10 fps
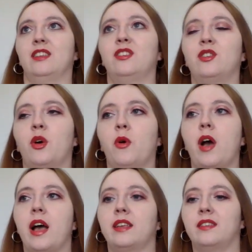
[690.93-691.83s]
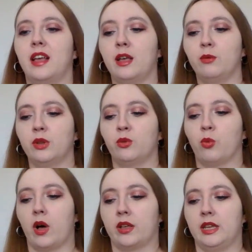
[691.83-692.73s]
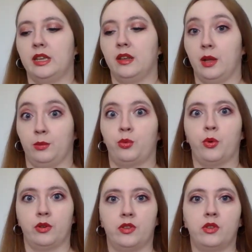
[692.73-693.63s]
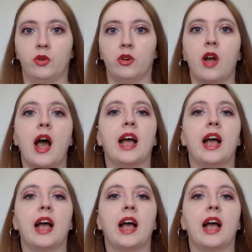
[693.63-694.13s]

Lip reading: So as I was walking out towards the door,